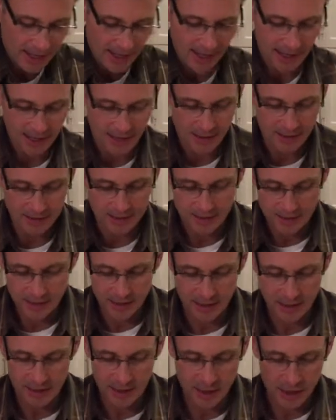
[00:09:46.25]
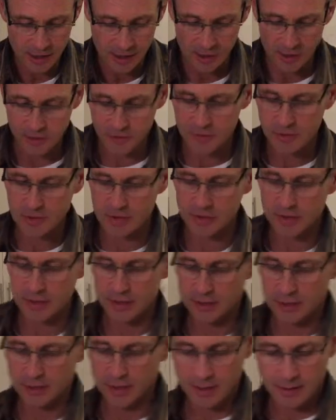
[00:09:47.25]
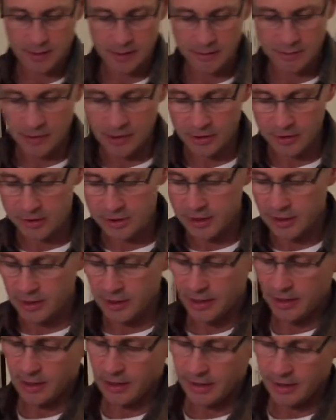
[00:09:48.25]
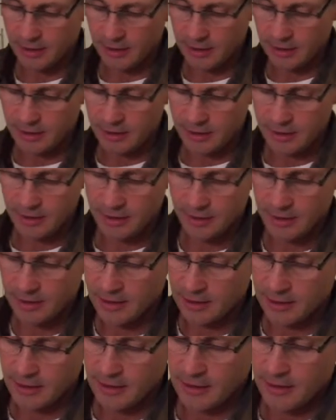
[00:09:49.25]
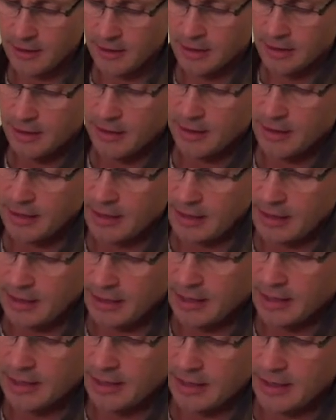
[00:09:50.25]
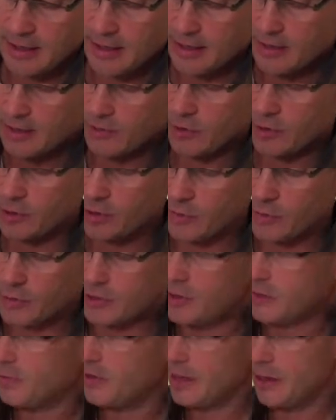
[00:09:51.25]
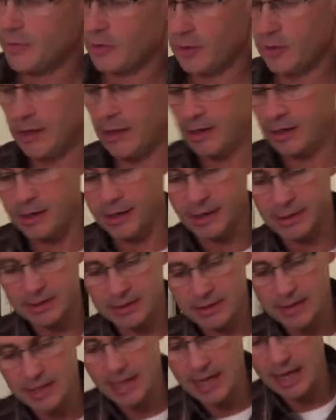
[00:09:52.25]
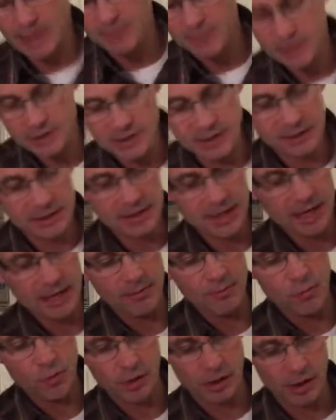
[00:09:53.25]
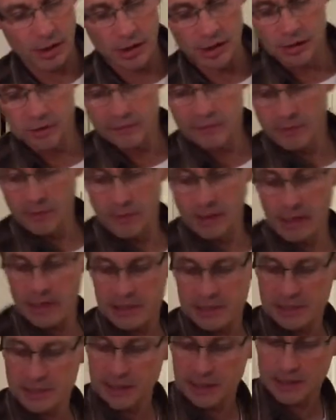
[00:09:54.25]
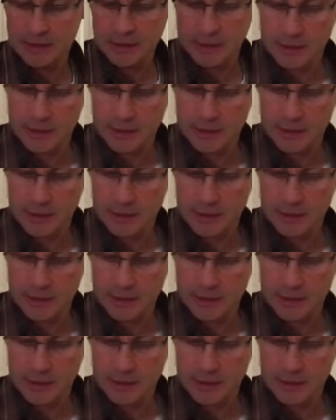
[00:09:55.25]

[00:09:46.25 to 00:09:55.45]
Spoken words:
And in goes the parsley. And we're going to put the pomegranate on top. This thing's getting more colorful by the second.